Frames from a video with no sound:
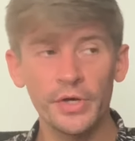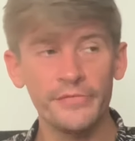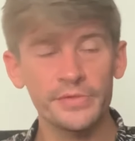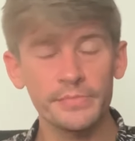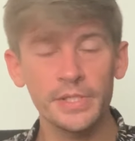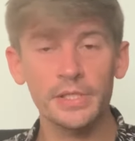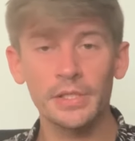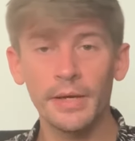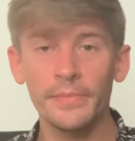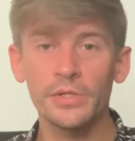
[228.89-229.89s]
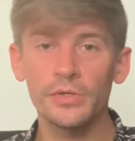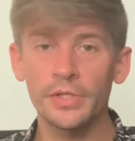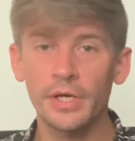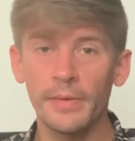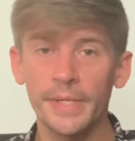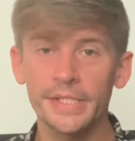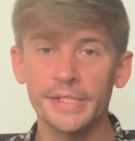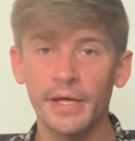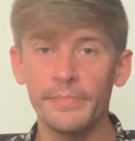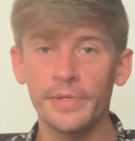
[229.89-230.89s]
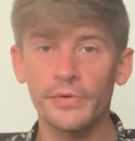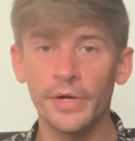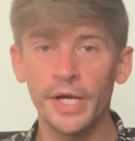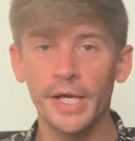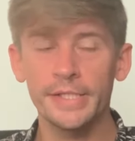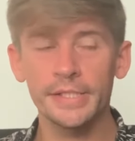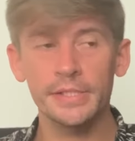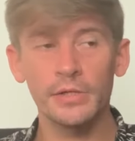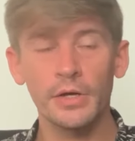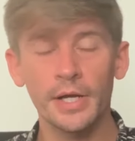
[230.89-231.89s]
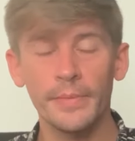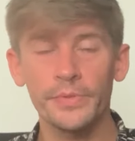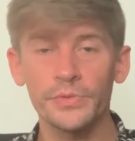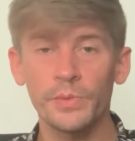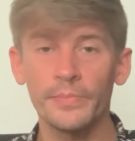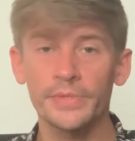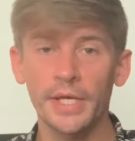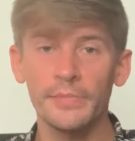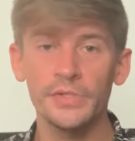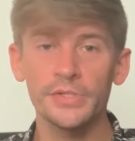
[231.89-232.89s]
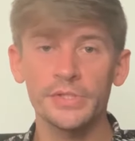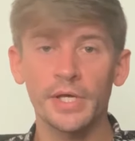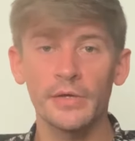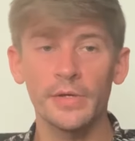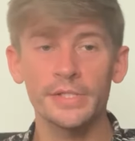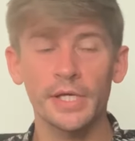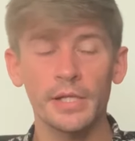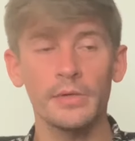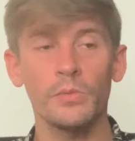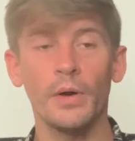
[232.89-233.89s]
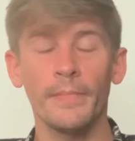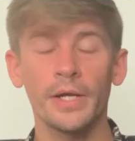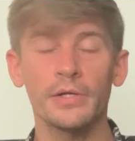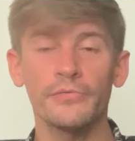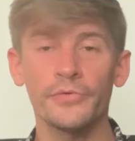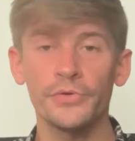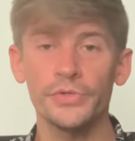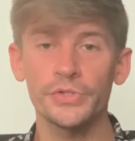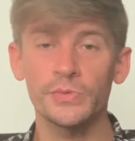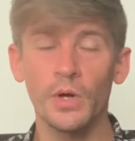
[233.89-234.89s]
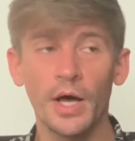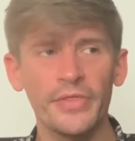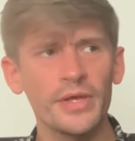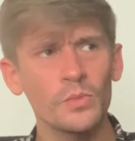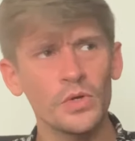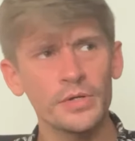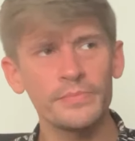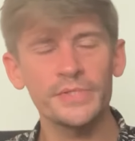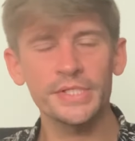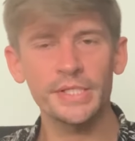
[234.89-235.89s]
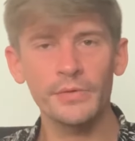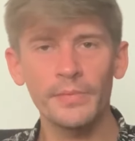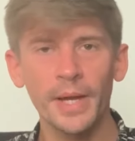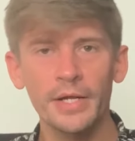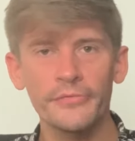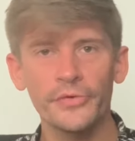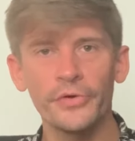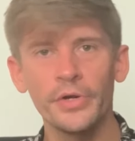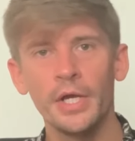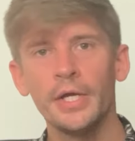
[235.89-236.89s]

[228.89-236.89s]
If somebody could let me know in the comments, that'd be great. I did look on Apple's website. It doesn't tell you exactly what microphone does what. I think one of them's a Siri microphone.